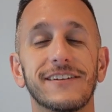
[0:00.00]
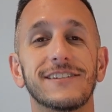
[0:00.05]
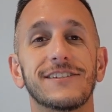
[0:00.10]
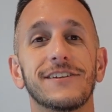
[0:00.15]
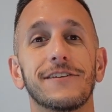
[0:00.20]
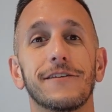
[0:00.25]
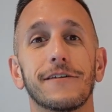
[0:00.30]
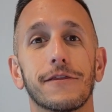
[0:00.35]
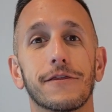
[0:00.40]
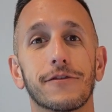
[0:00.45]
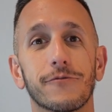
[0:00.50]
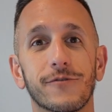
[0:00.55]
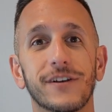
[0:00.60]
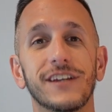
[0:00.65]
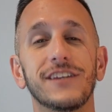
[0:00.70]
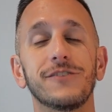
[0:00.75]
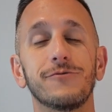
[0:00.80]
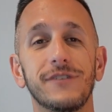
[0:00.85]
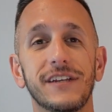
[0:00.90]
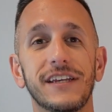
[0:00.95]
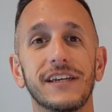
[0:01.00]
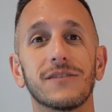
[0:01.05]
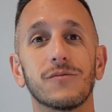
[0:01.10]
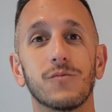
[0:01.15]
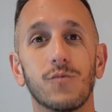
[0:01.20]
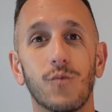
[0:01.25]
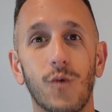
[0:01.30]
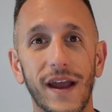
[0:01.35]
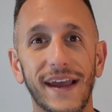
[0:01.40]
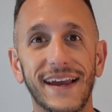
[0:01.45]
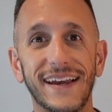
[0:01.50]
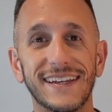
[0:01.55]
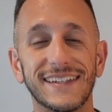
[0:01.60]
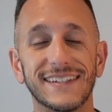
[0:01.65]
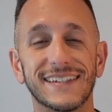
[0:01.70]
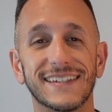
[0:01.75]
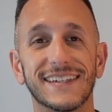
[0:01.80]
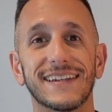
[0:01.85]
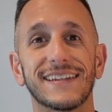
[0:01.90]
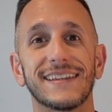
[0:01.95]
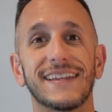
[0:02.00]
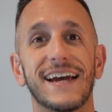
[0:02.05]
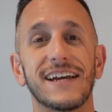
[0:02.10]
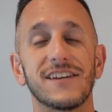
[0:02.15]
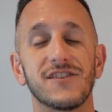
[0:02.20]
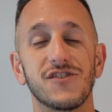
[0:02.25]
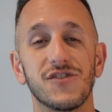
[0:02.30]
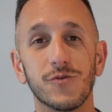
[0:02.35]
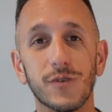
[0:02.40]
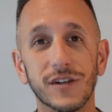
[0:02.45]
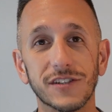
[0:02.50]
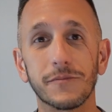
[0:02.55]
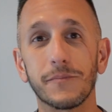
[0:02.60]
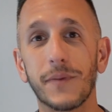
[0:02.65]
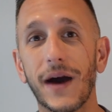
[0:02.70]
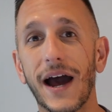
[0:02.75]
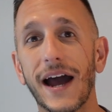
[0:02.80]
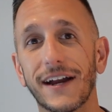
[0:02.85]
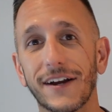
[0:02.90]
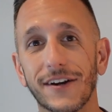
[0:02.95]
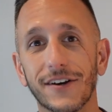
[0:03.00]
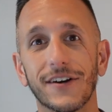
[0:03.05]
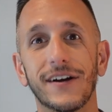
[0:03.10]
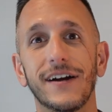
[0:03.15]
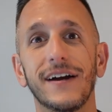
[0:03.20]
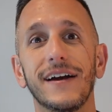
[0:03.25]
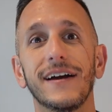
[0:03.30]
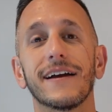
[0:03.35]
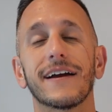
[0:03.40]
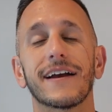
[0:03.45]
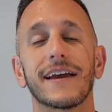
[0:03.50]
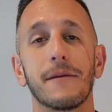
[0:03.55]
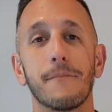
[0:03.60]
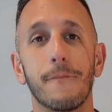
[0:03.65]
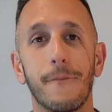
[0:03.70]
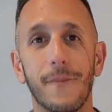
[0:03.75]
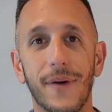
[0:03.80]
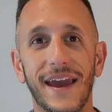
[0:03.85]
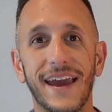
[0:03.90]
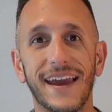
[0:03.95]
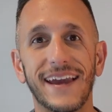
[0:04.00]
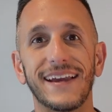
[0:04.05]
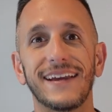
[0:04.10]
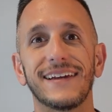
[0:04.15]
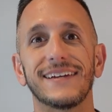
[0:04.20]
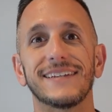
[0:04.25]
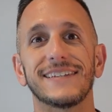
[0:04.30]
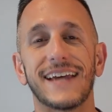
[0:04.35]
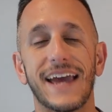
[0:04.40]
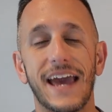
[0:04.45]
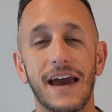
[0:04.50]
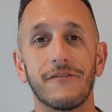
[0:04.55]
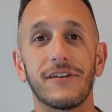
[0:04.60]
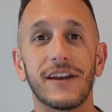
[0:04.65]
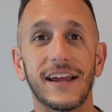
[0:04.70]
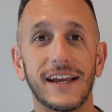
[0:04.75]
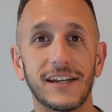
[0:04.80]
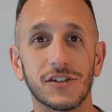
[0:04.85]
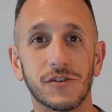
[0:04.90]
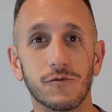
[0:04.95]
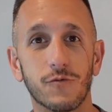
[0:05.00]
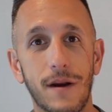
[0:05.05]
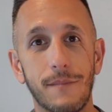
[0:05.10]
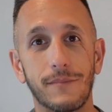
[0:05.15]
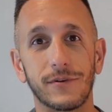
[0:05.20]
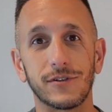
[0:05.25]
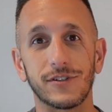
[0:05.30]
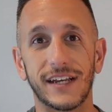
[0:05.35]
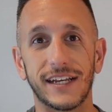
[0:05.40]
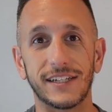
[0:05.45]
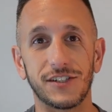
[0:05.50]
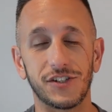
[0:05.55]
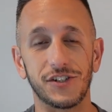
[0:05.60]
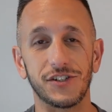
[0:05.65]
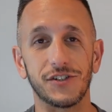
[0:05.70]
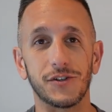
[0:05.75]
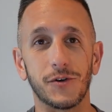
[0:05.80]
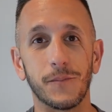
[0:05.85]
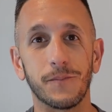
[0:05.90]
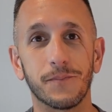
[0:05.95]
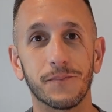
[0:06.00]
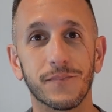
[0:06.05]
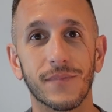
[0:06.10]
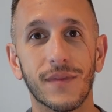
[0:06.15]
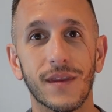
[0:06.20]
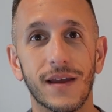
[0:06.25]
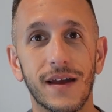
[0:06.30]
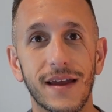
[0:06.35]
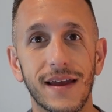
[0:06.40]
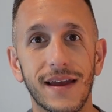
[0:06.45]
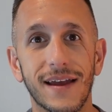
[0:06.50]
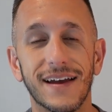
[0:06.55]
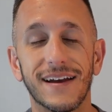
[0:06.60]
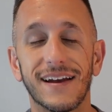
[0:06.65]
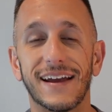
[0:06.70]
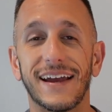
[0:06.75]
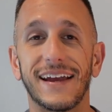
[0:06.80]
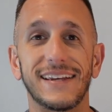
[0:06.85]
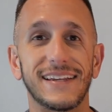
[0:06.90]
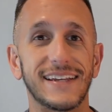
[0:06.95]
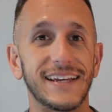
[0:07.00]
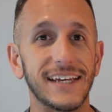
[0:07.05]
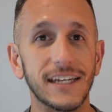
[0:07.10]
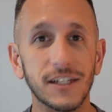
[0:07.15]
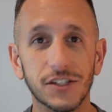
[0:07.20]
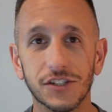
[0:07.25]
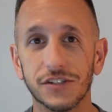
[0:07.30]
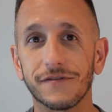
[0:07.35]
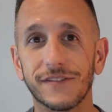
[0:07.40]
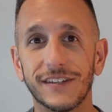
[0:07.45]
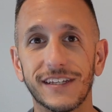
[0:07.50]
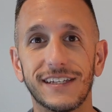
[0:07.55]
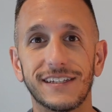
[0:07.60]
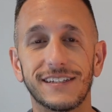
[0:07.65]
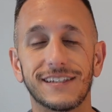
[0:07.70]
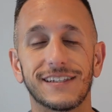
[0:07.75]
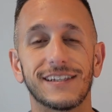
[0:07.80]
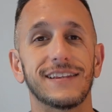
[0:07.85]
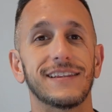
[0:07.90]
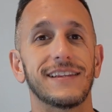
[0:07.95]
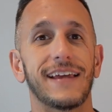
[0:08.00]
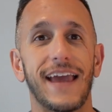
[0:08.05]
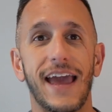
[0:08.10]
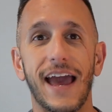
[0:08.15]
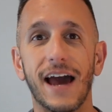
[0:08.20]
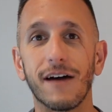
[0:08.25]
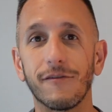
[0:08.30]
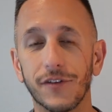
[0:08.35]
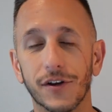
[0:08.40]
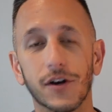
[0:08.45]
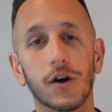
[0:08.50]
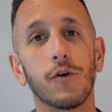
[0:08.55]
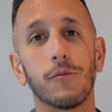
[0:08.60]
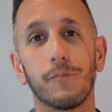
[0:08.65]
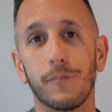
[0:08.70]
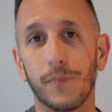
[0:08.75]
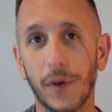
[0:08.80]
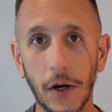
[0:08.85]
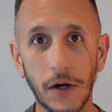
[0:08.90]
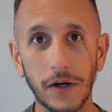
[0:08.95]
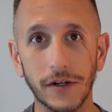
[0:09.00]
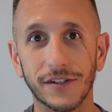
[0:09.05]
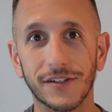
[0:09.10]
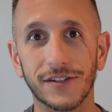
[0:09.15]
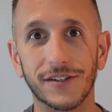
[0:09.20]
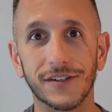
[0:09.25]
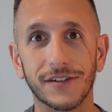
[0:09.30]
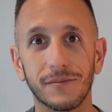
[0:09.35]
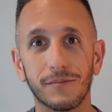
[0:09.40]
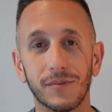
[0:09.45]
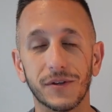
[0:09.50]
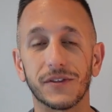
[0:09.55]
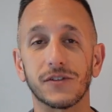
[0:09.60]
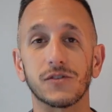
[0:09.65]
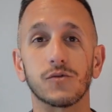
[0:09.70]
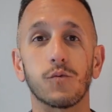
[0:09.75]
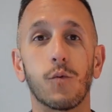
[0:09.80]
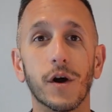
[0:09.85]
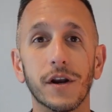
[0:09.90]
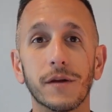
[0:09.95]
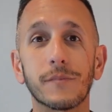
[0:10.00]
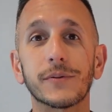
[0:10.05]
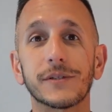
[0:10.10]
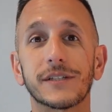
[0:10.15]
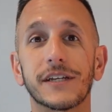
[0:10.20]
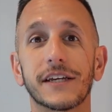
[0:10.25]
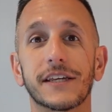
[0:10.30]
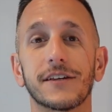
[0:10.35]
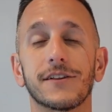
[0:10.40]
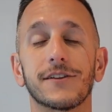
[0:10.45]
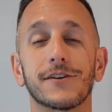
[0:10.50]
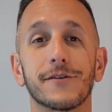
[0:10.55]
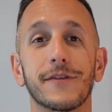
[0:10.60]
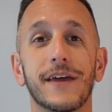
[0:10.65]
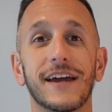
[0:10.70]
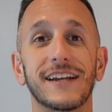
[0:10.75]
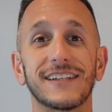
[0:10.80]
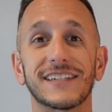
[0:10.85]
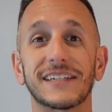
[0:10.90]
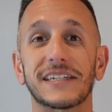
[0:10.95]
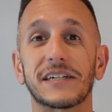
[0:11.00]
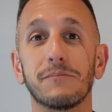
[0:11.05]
into the 3 unique ways that you as a buyer can pay to have an agent represent you. And each of these, they have their own perks, but there's one in particular that is a